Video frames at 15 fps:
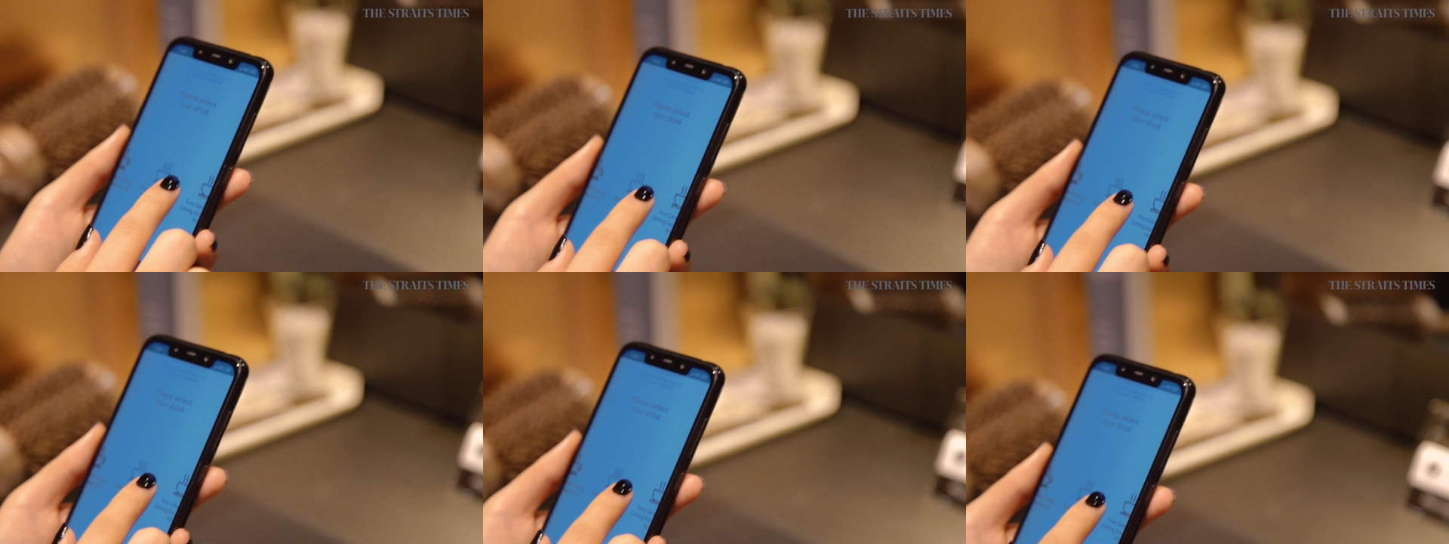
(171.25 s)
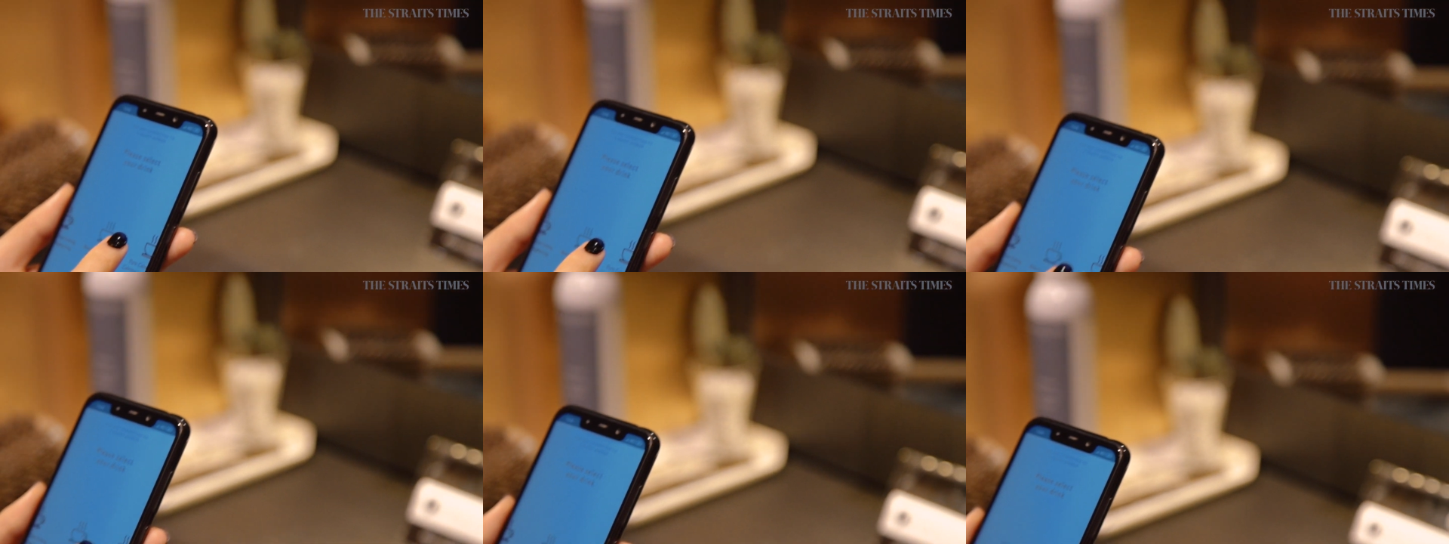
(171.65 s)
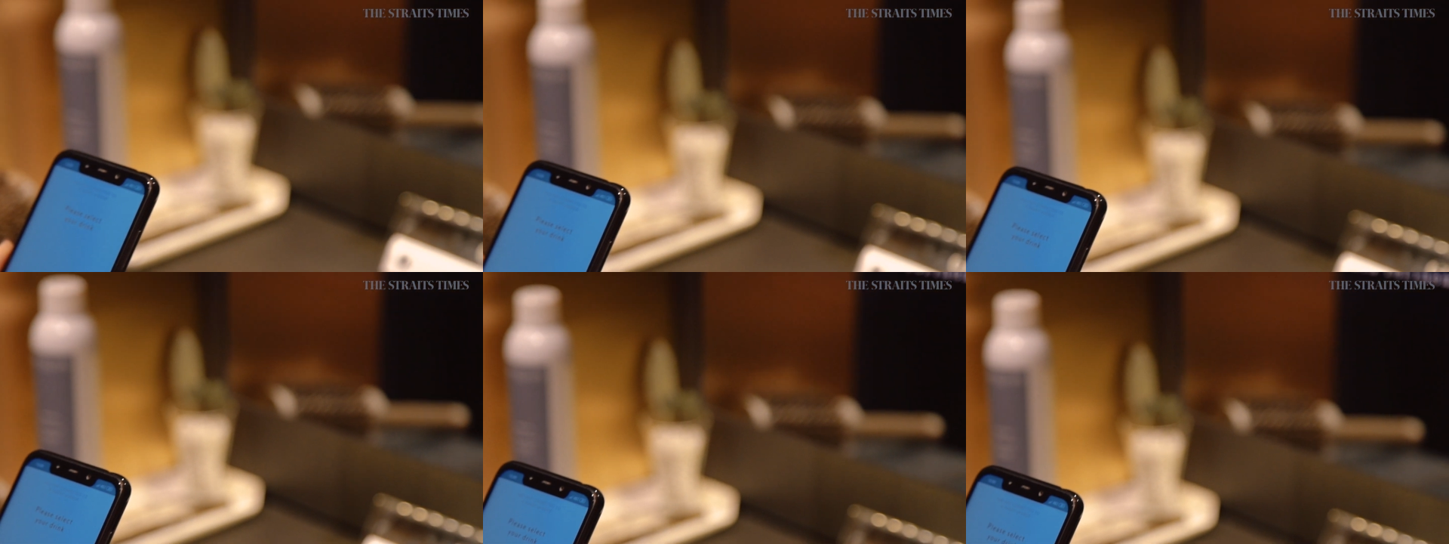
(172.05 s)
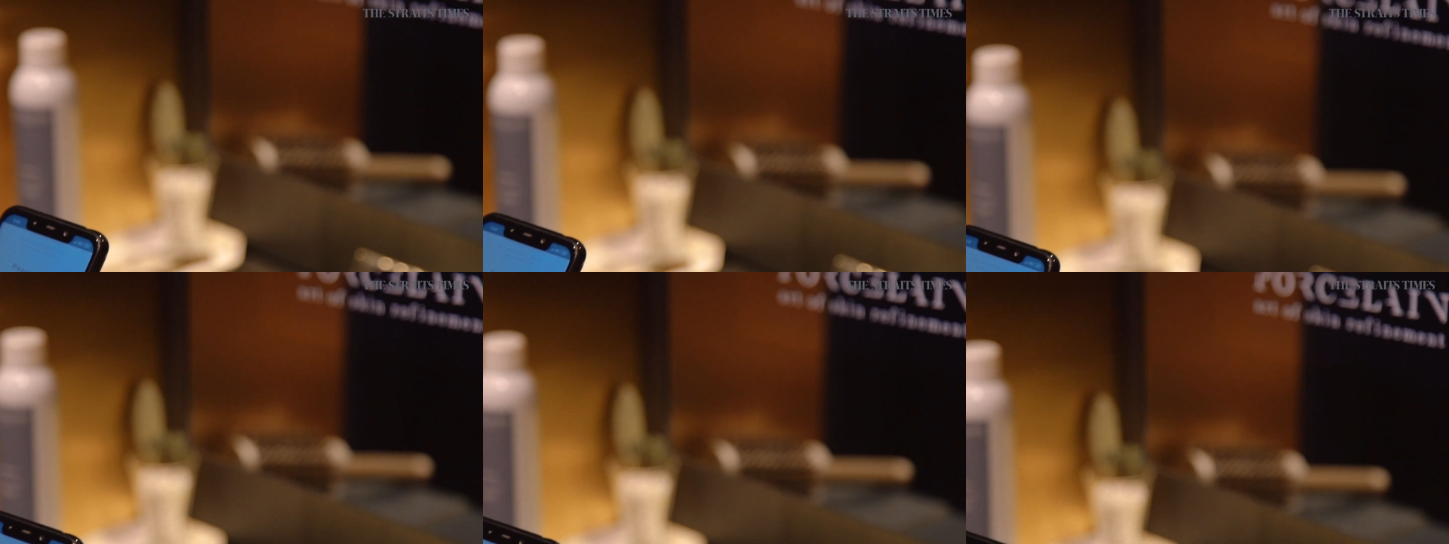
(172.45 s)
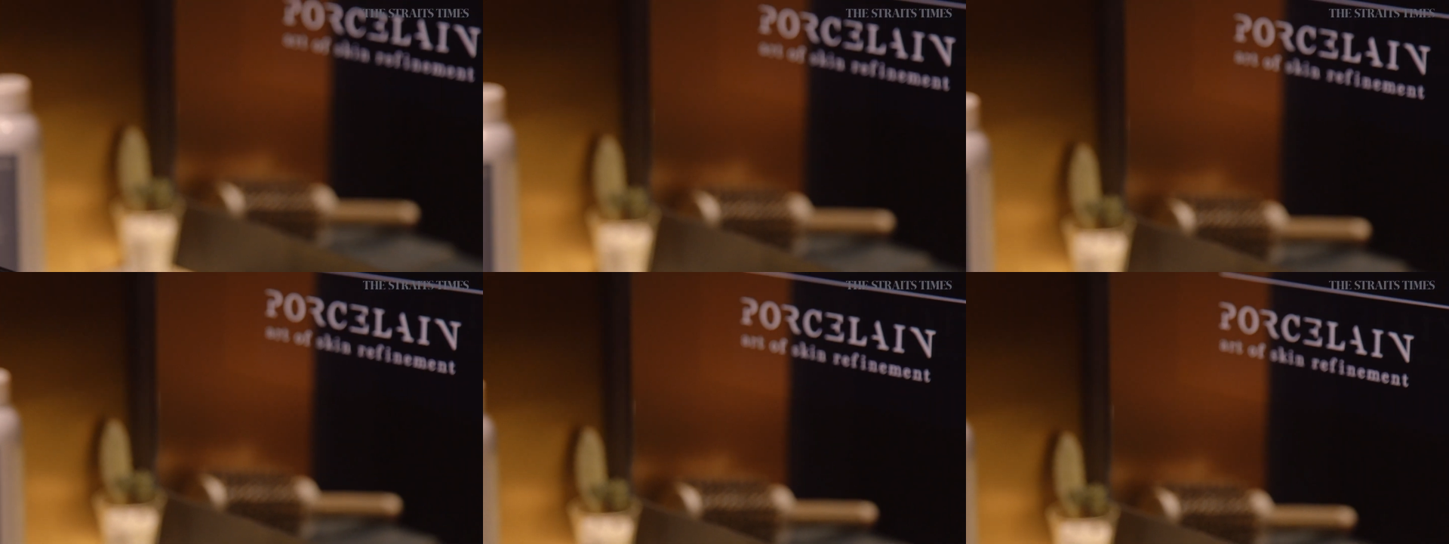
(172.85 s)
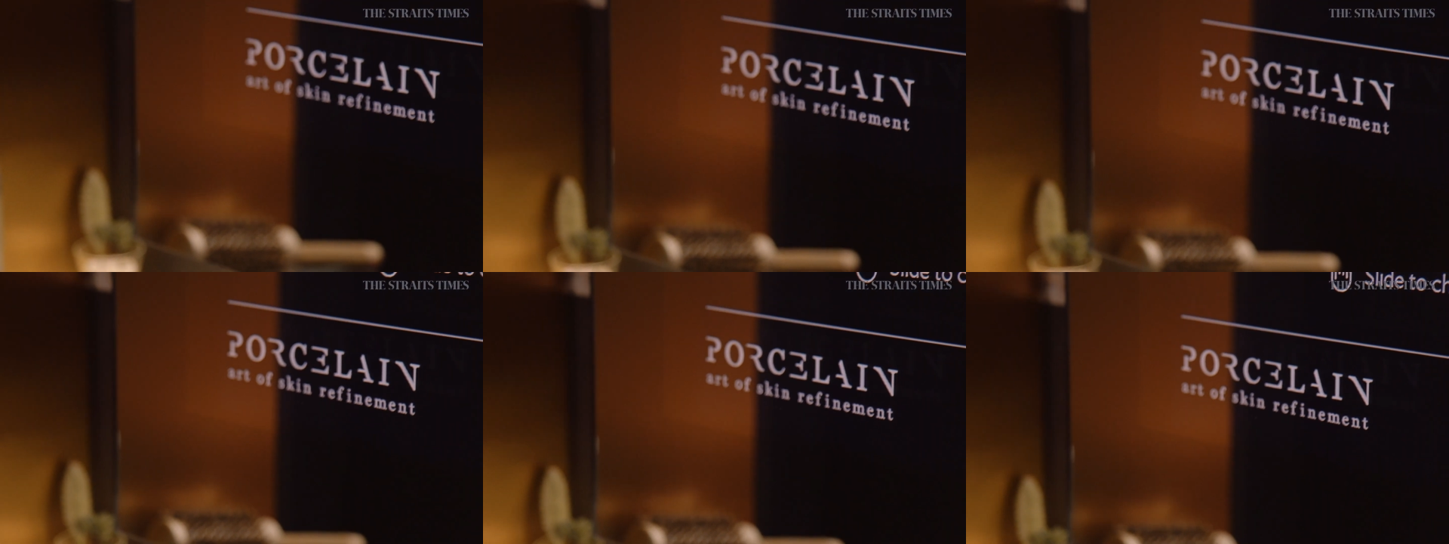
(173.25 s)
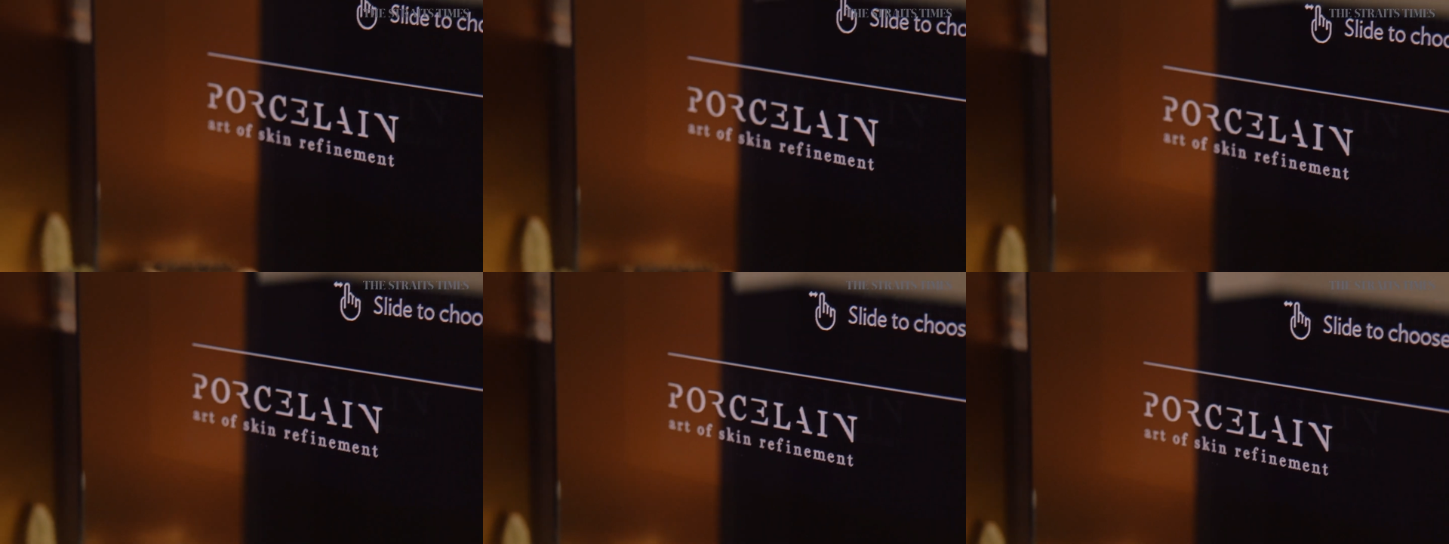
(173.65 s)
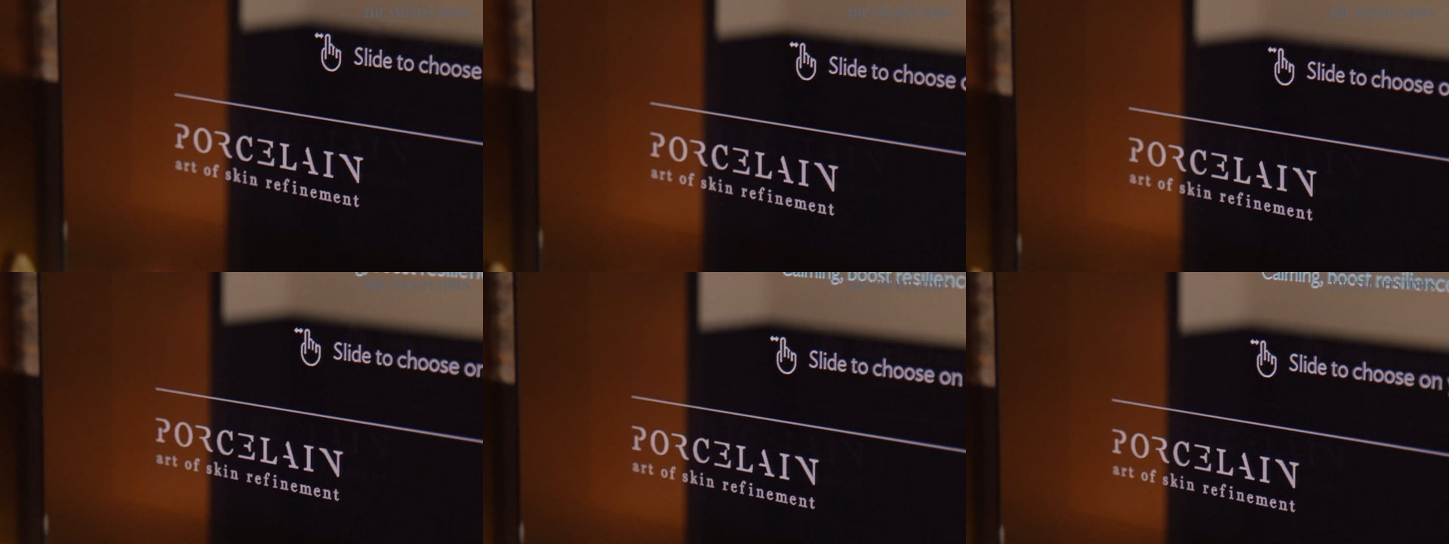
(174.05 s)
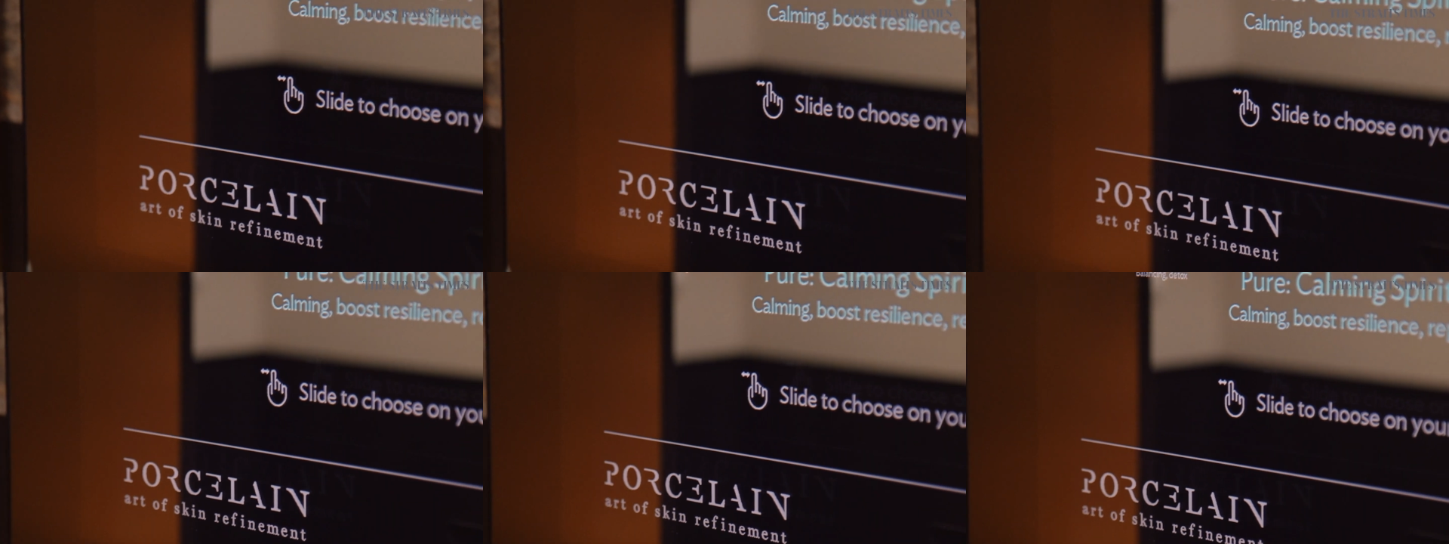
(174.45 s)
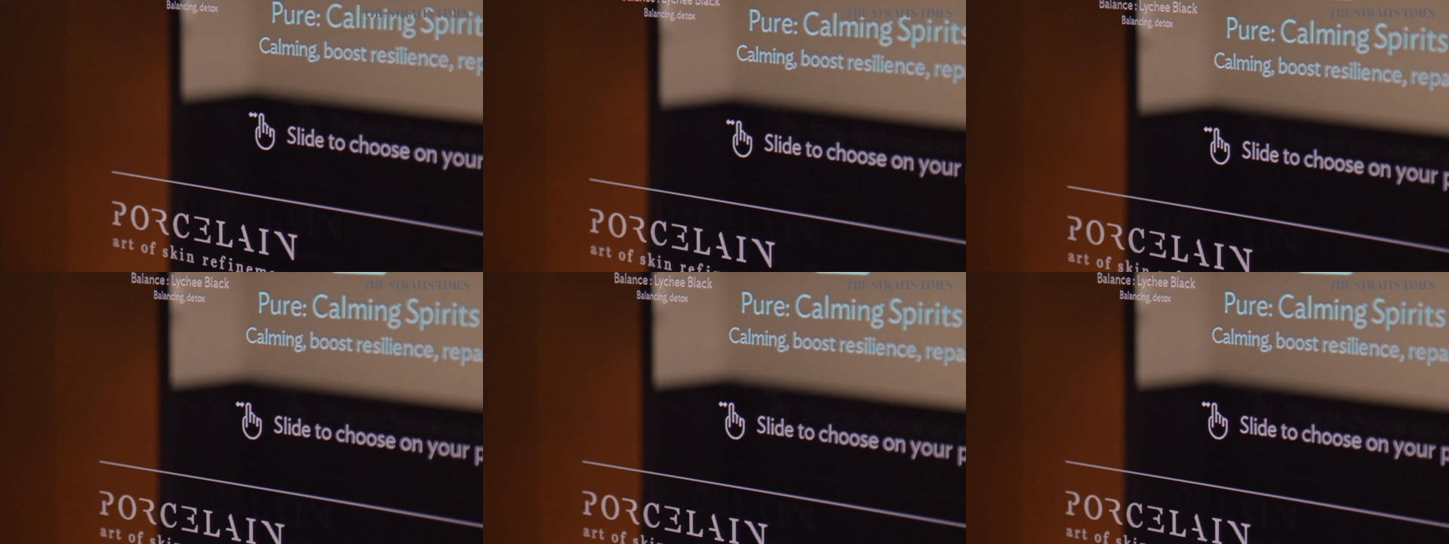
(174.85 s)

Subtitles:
(no speaker visible)